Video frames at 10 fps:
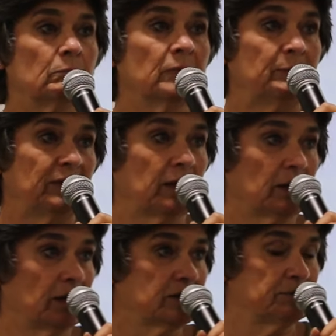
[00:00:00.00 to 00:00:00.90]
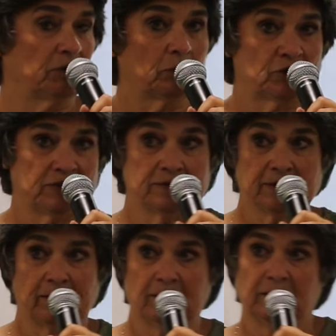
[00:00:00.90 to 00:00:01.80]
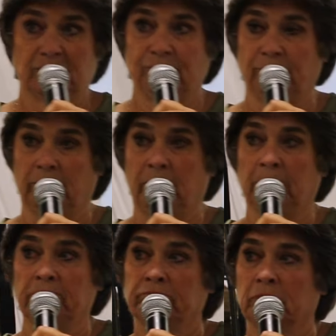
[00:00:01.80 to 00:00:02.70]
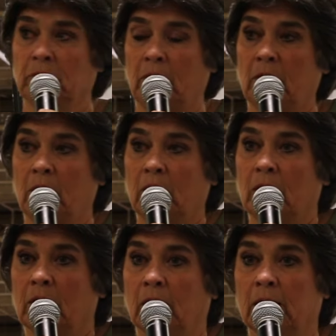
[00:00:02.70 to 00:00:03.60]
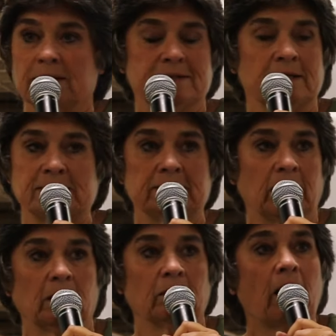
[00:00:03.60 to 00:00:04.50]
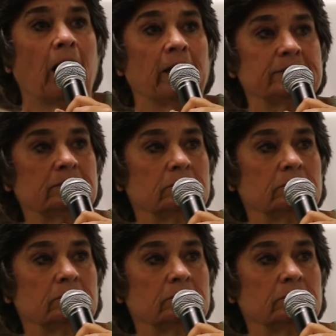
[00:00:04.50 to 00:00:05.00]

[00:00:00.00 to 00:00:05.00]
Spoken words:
Maybe they can ask me questions, I can answer them. It doesn't take a lot.